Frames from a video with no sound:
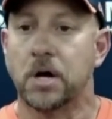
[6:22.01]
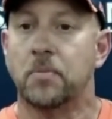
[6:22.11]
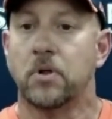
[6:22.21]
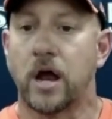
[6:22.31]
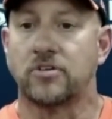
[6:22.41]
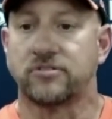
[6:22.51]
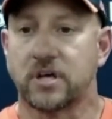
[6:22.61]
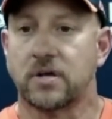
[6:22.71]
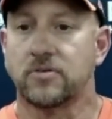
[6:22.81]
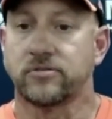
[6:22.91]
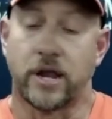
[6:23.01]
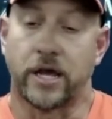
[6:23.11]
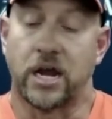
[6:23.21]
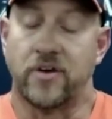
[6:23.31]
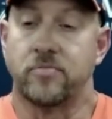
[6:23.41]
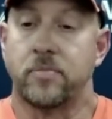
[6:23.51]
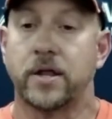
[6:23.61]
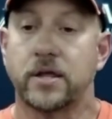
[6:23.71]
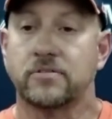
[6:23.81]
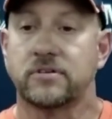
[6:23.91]
ourselves like everybody
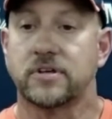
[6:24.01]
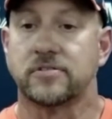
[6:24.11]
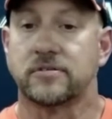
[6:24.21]
else is